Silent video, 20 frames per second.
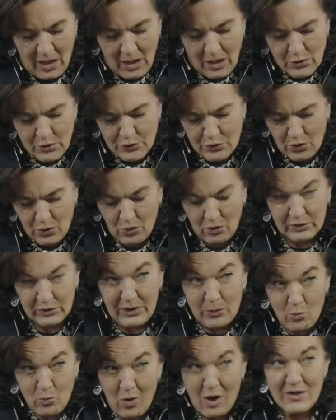So
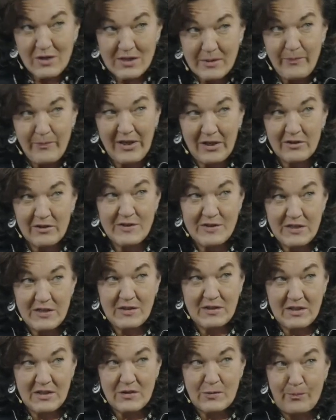there was a big
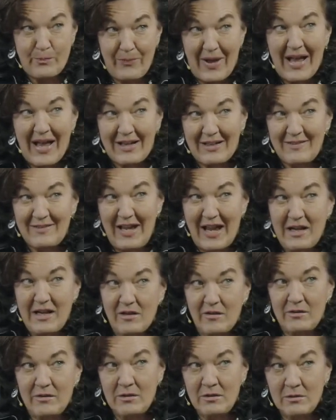resistance back then,
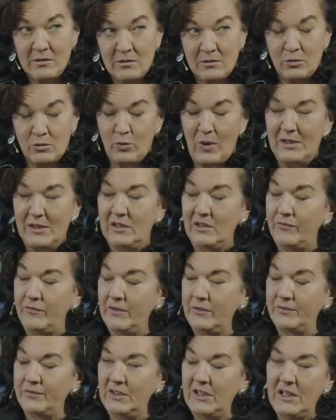
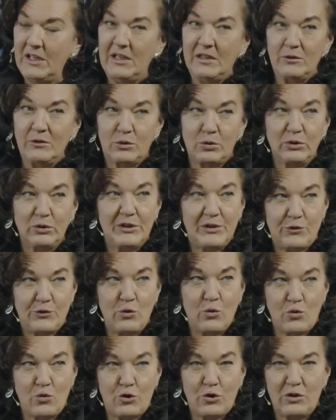2015, to this
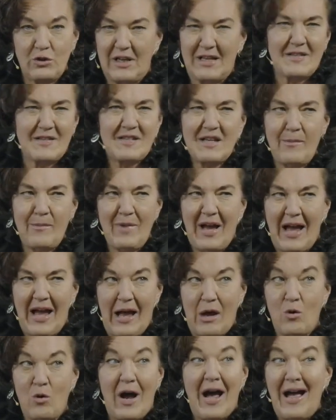notion that
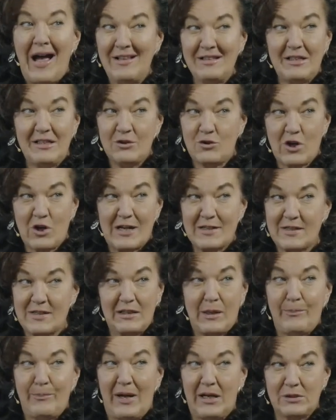somehow antitrust
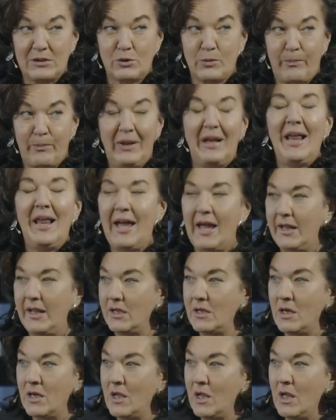had a part to play
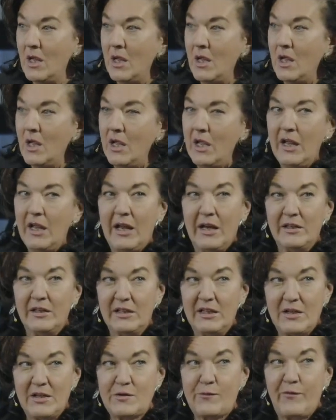in
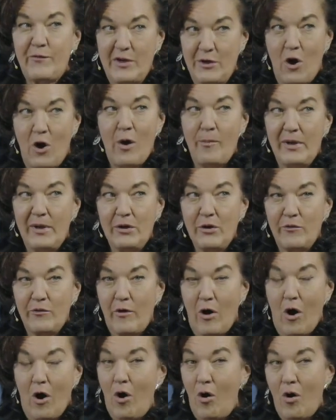this phenomenon
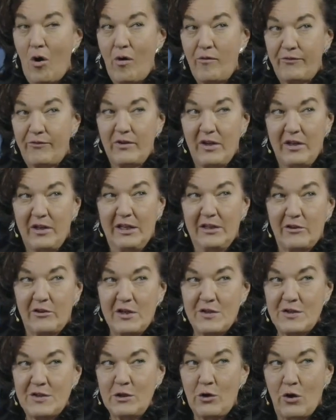of
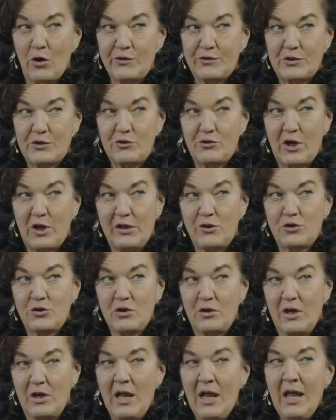increasing
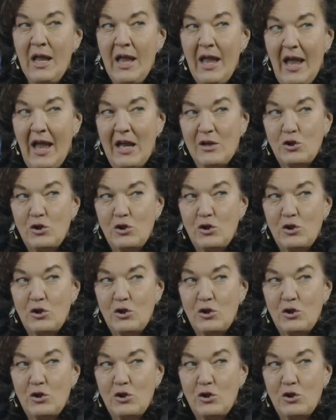concentration and